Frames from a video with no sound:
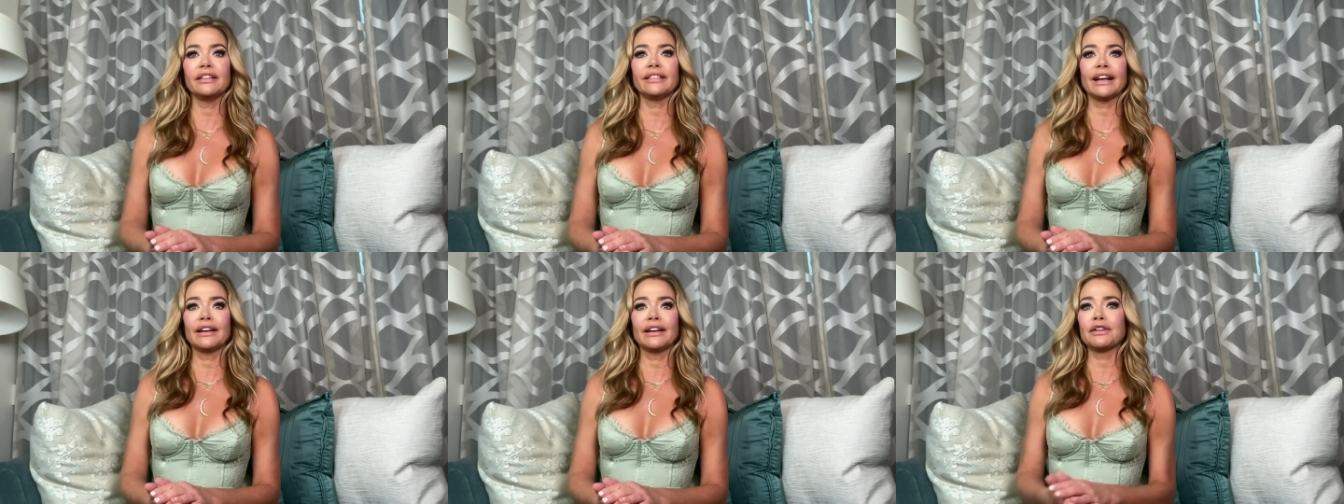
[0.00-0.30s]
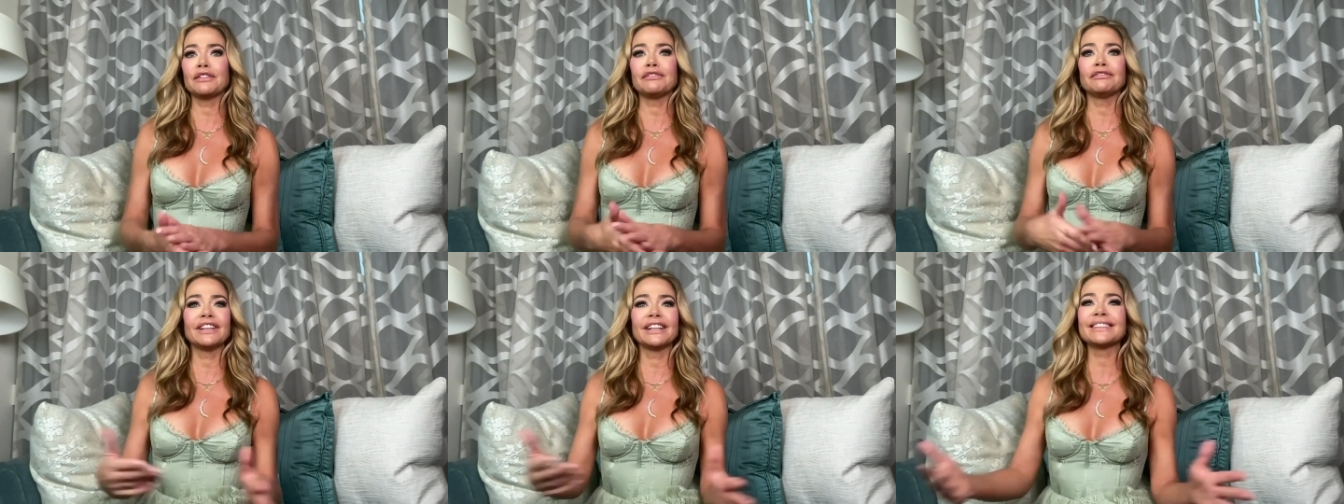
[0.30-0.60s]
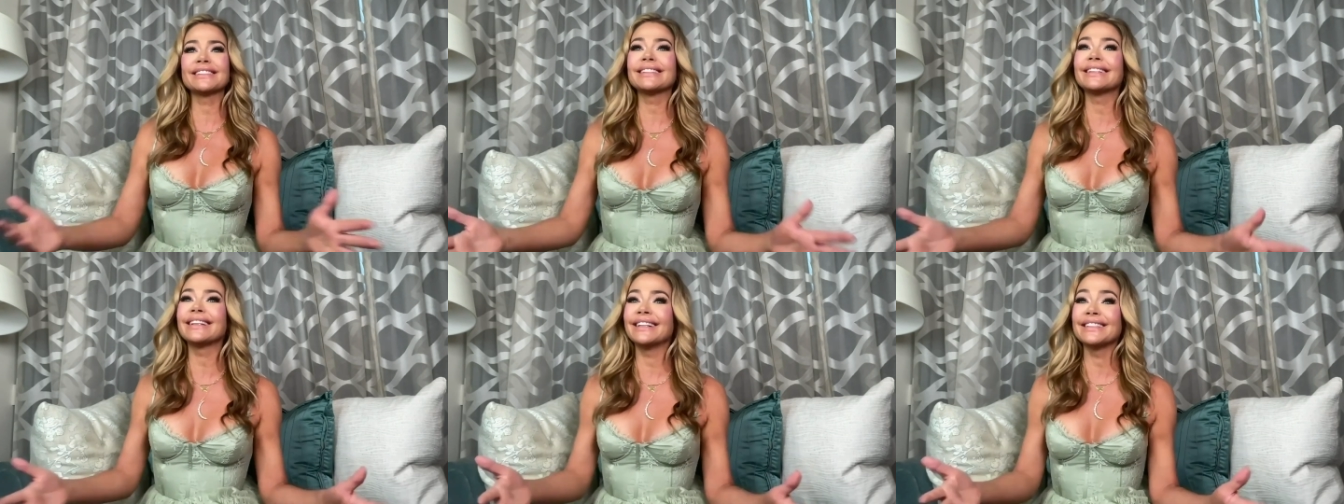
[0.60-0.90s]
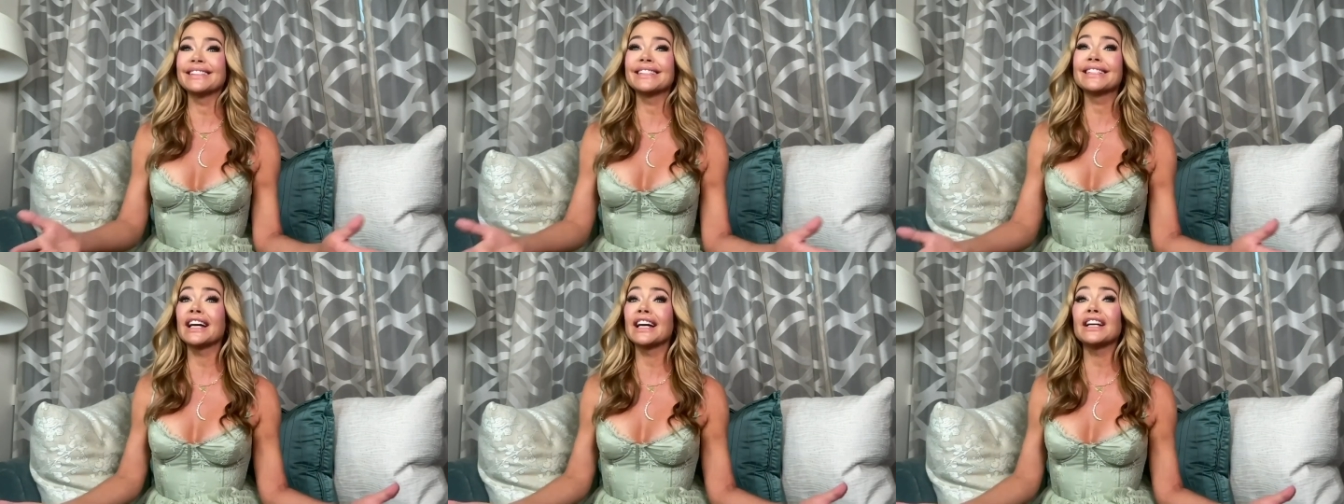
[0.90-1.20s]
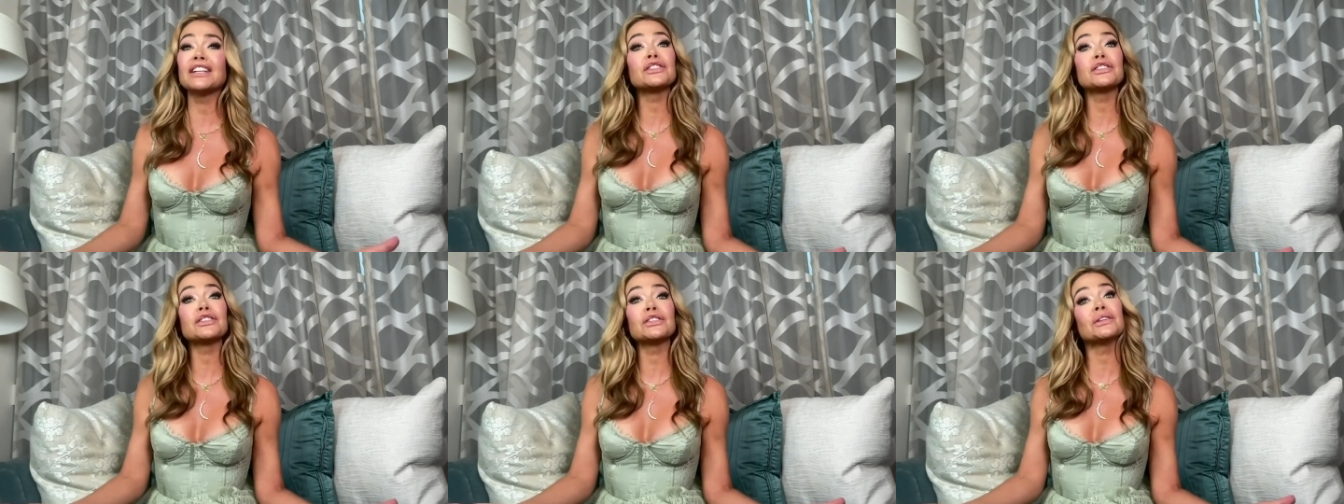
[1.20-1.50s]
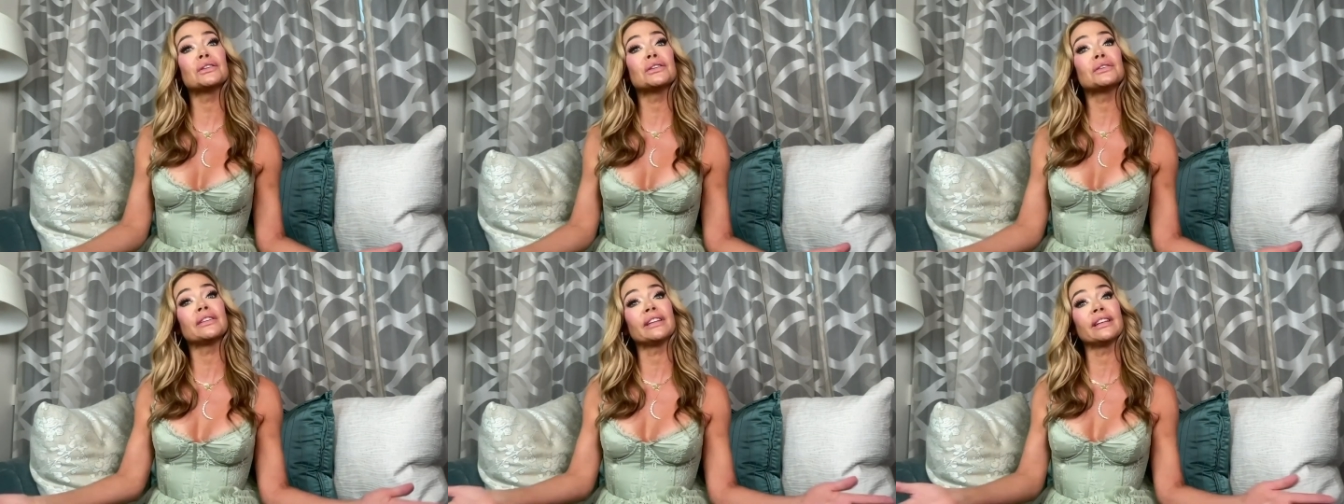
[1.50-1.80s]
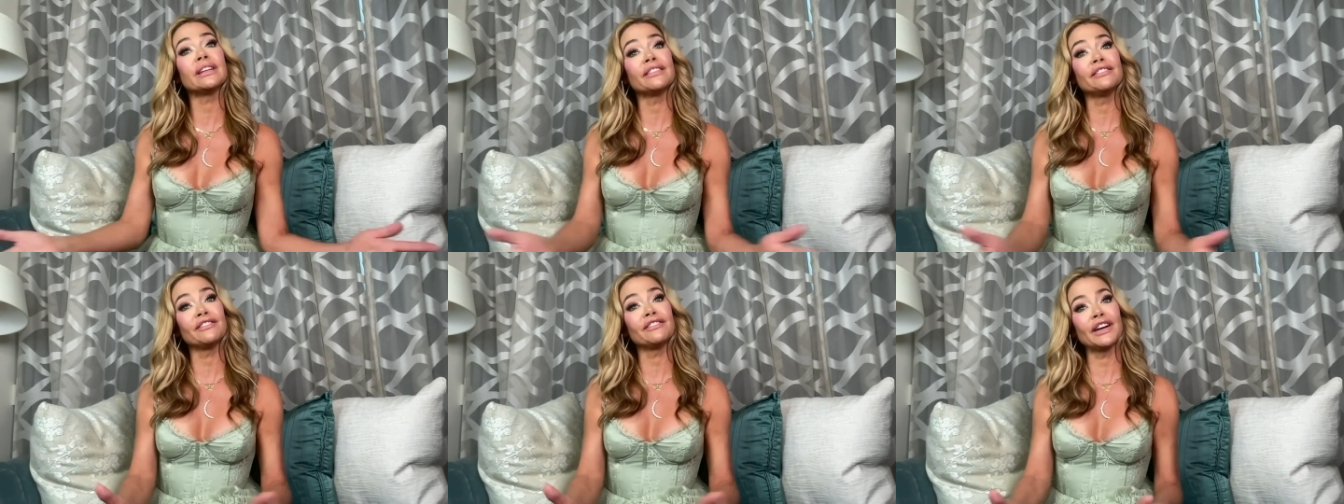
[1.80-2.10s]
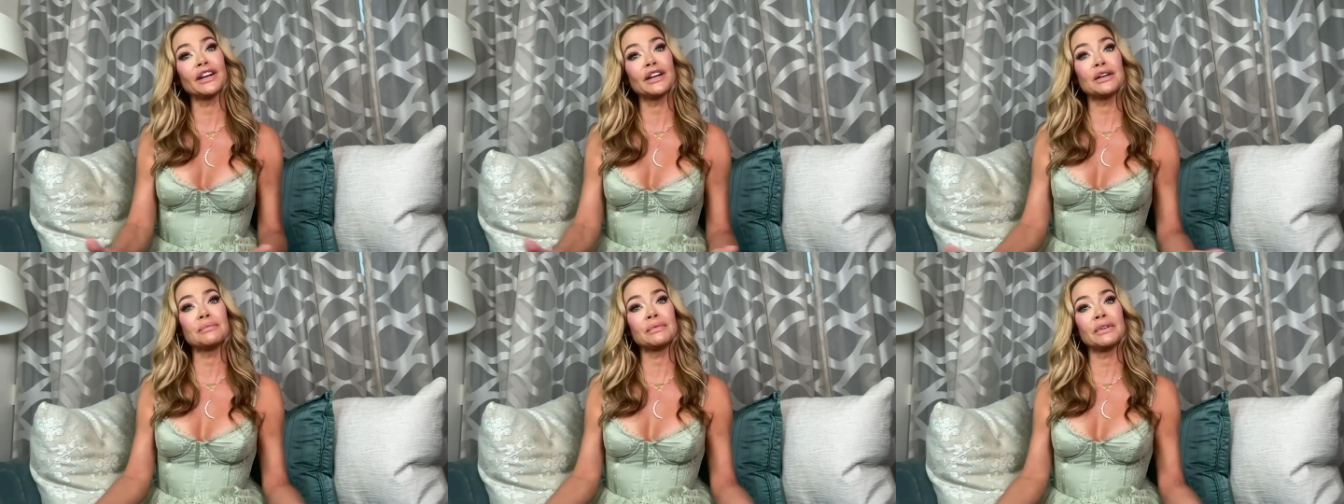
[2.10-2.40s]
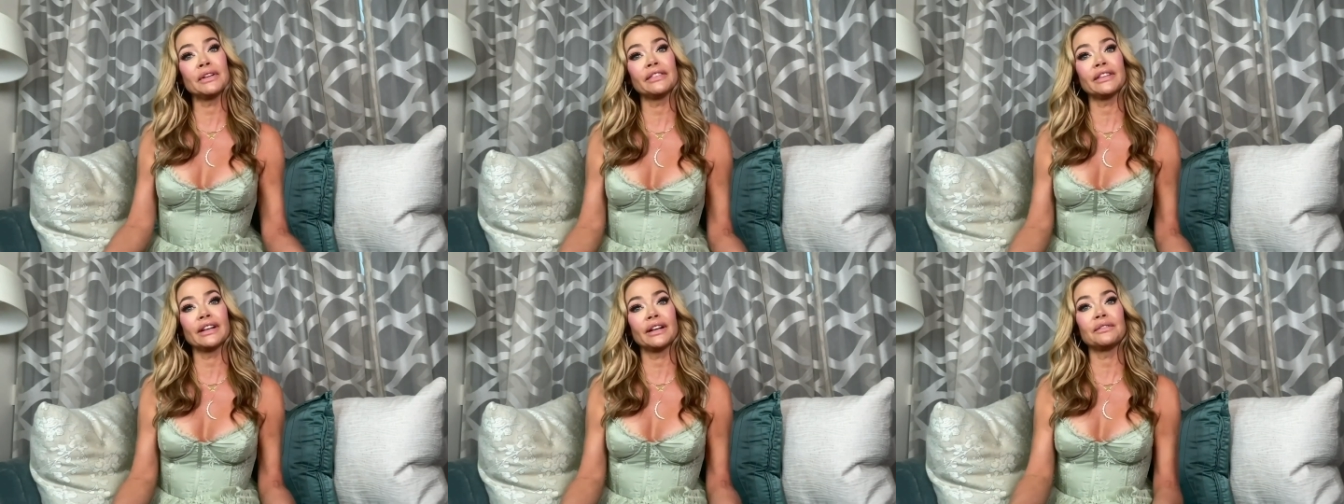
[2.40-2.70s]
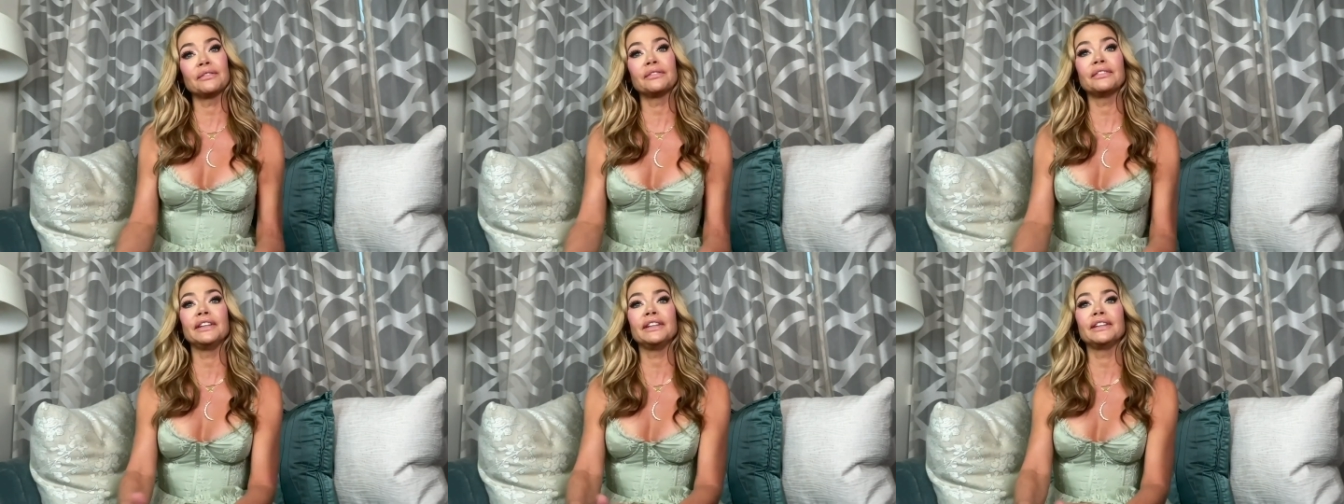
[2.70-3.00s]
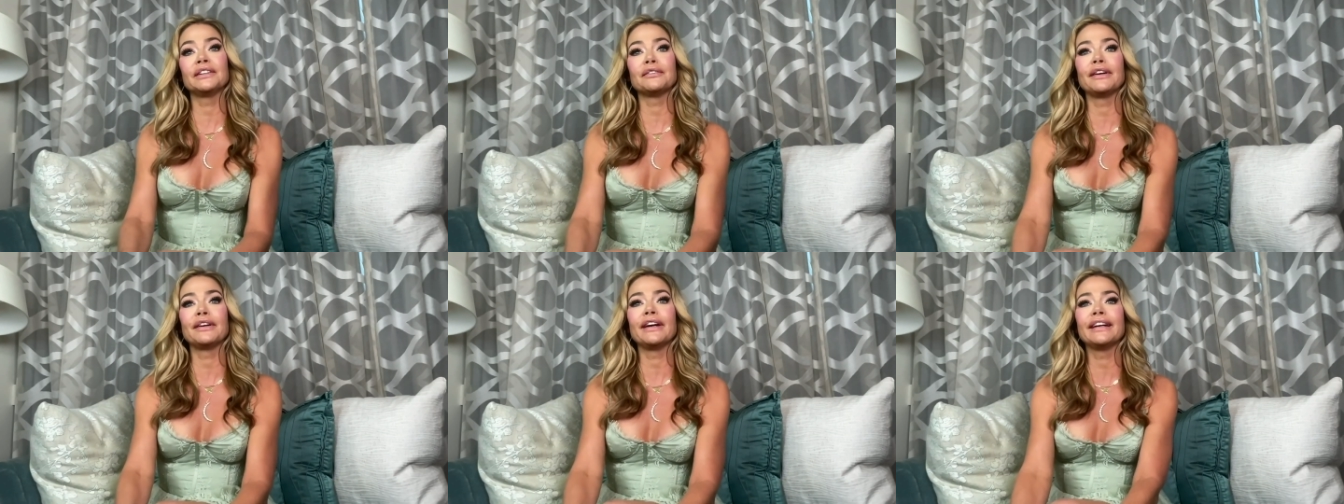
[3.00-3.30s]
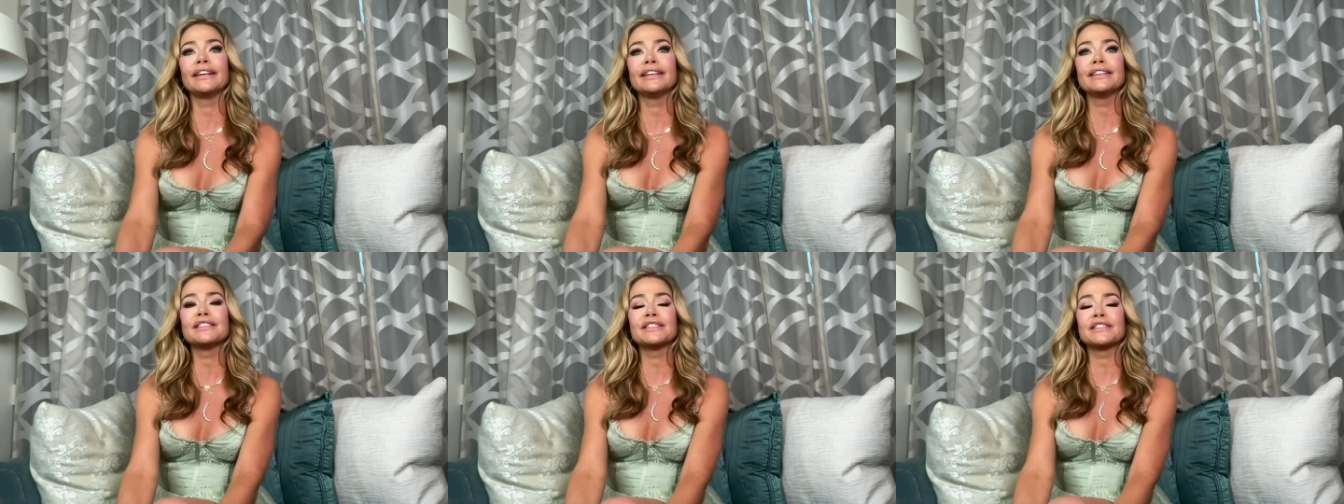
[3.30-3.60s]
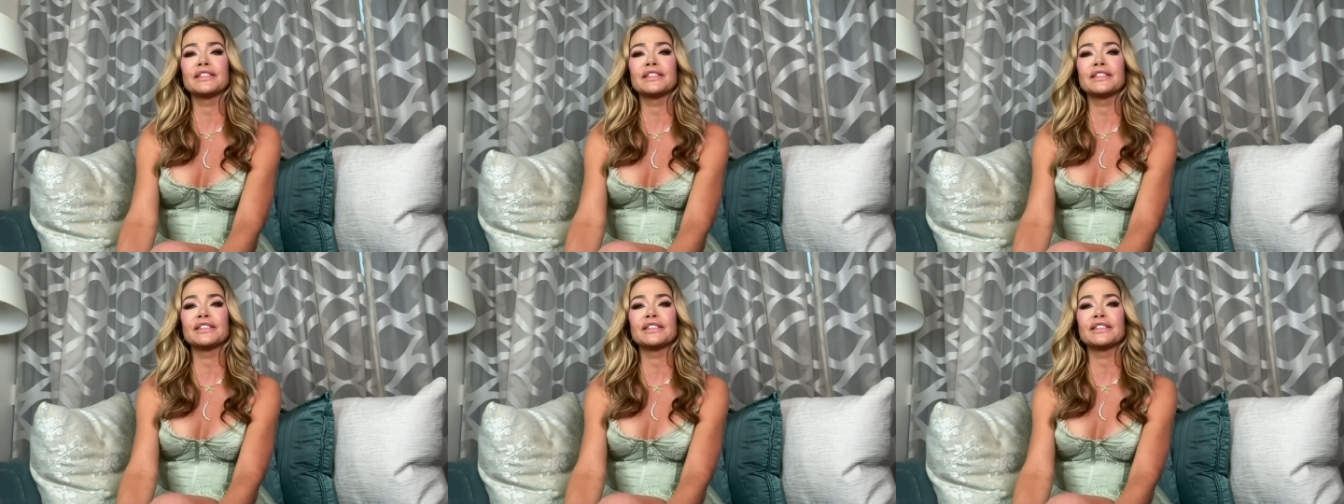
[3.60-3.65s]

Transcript: that reflected on set too and the environment that we created.